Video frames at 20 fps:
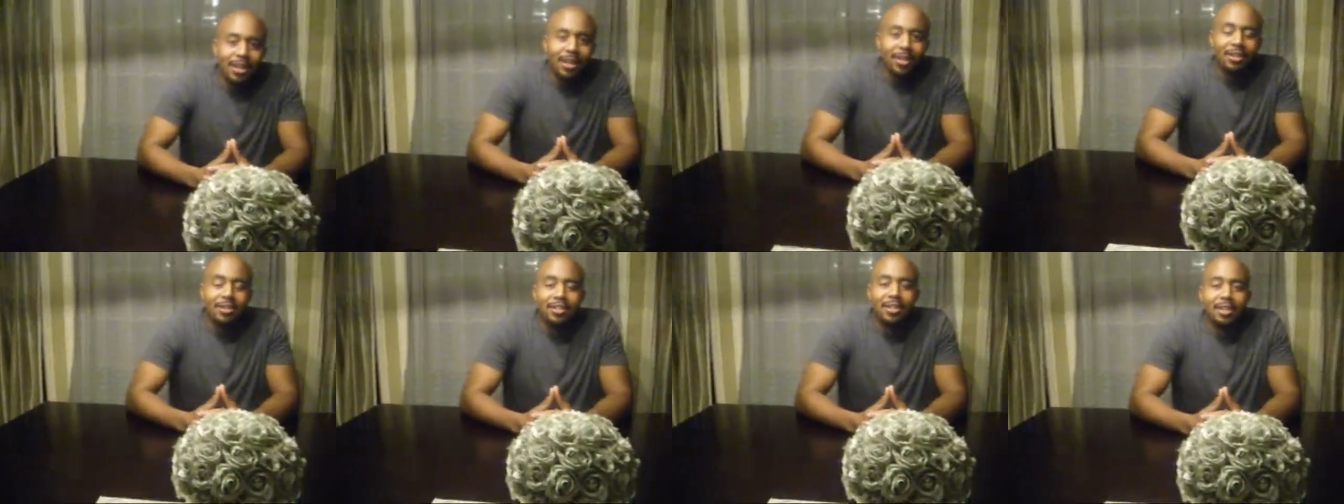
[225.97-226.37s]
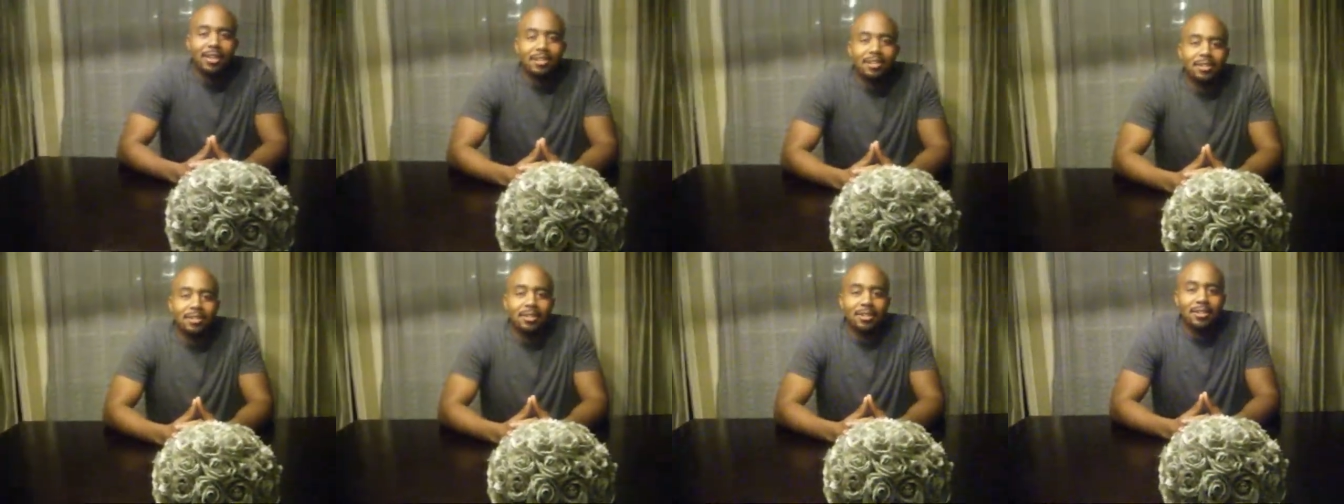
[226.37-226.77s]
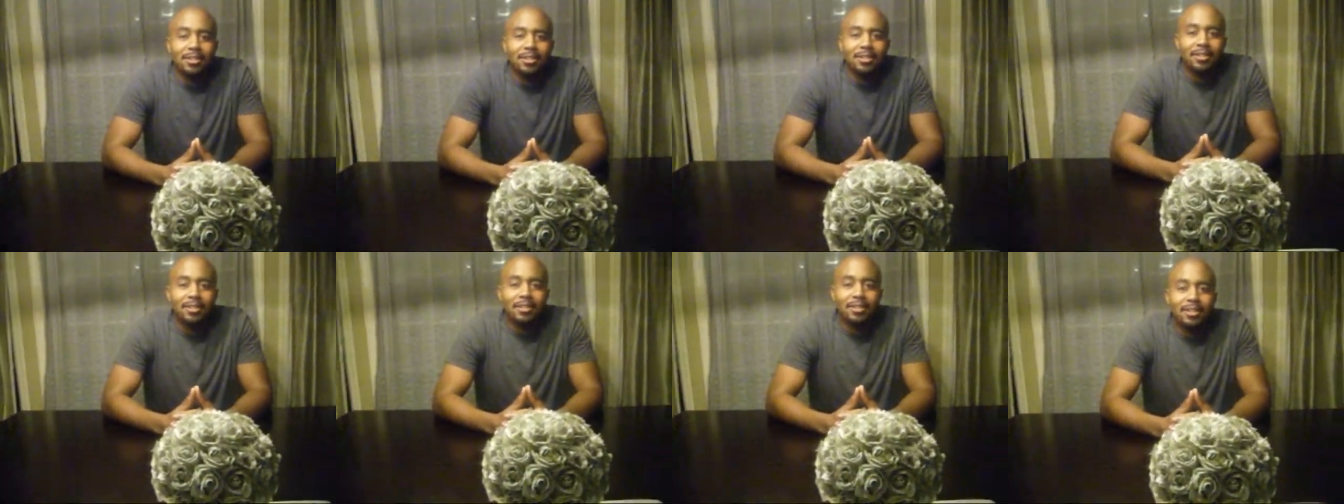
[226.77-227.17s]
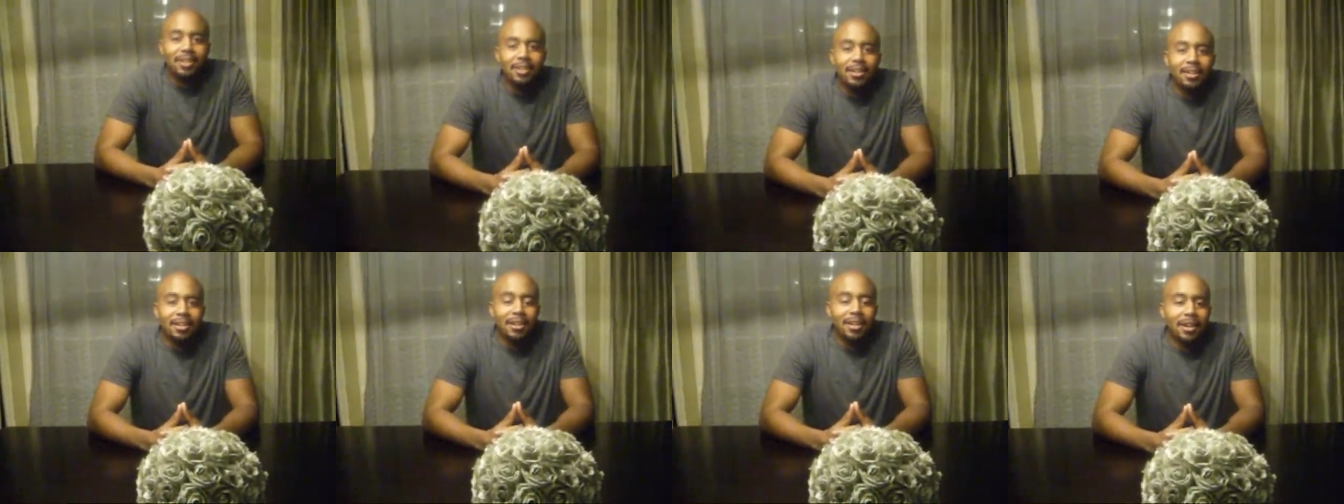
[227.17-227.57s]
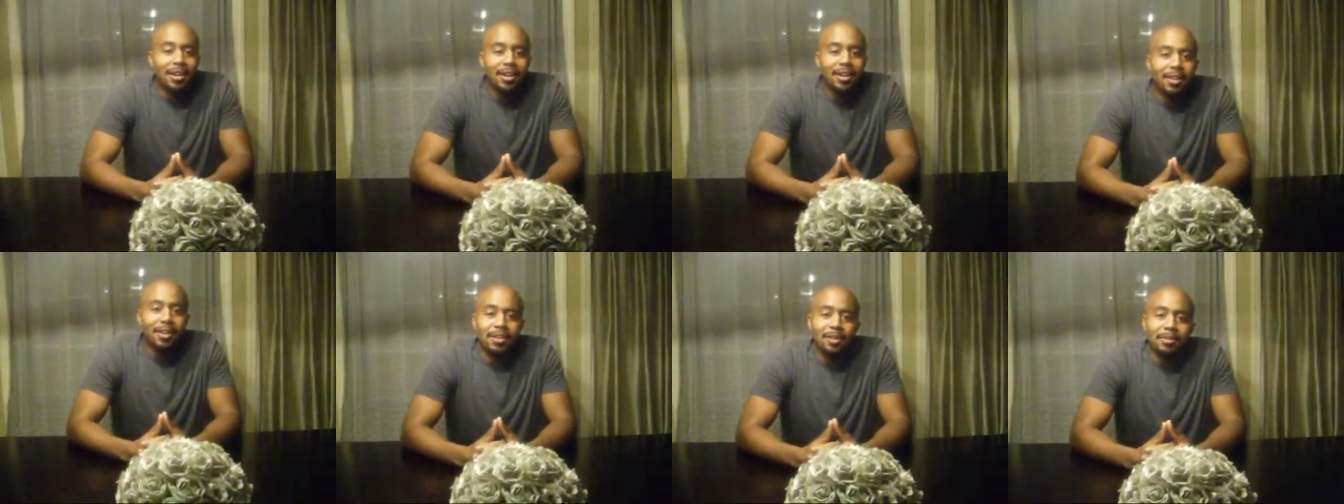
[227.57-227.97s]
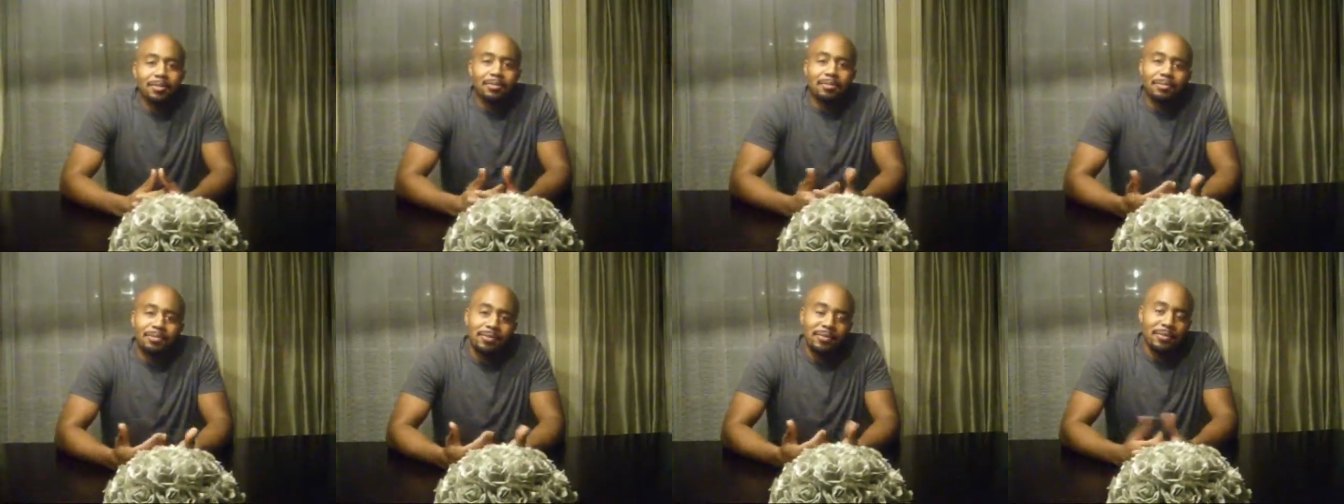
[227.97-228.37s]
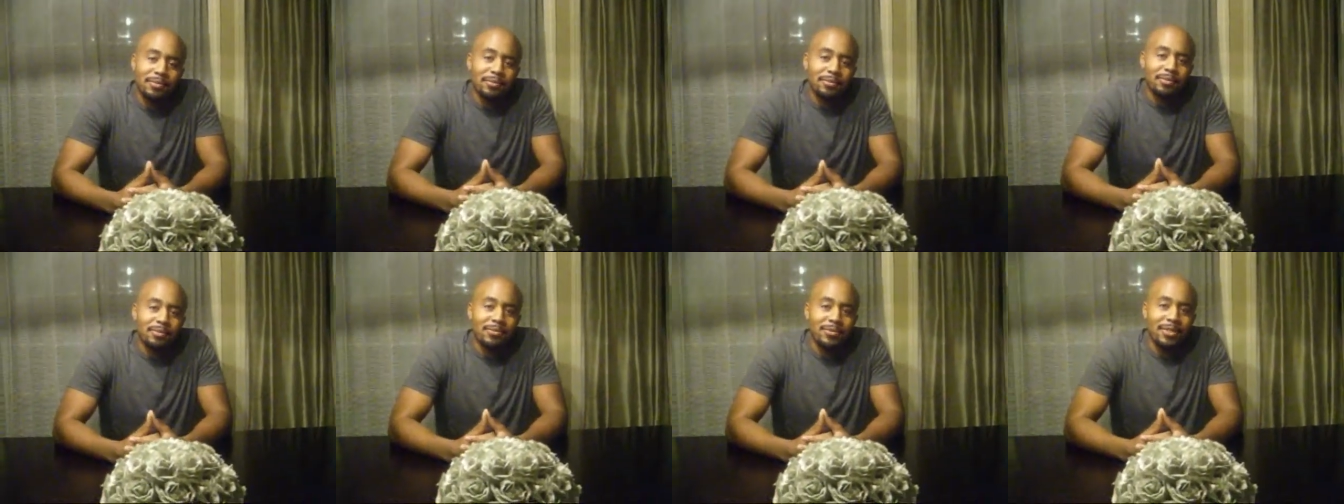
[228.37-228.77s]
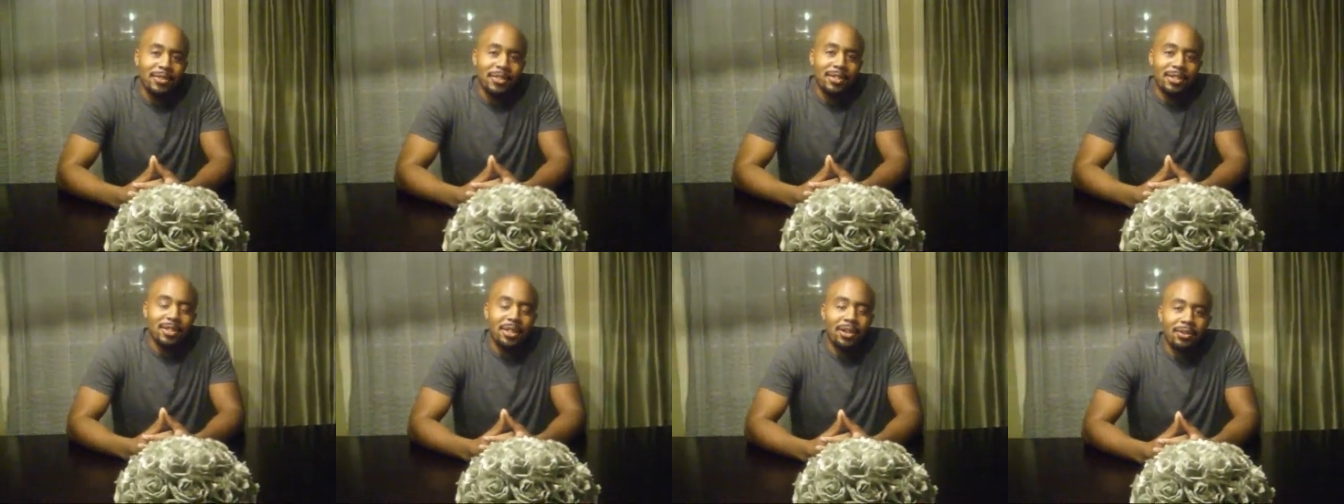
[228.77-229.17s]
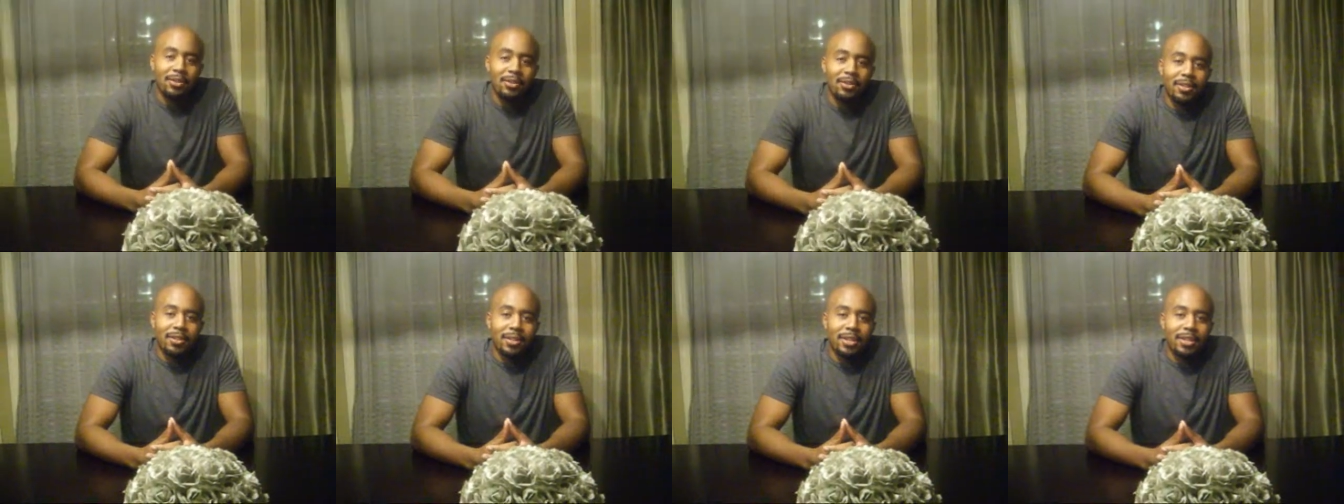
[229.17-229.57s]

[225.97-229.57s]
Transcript: hair texture. Um, you know,